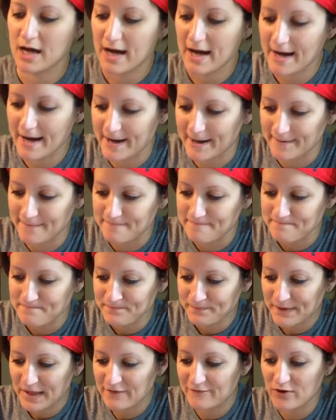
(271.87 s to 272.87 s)

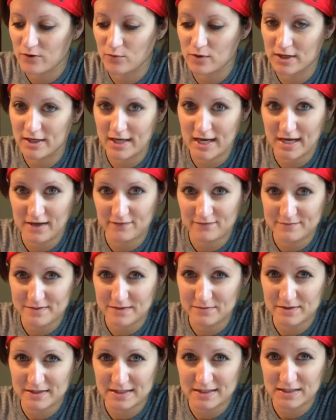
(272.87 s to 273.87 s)
if I wanted to have
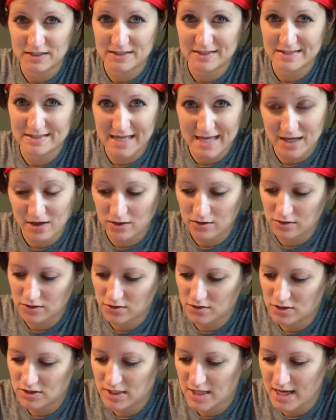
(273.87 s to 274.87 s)
maybe steak on
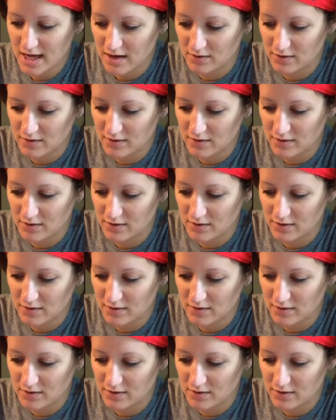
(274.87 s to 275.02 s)
Thursday,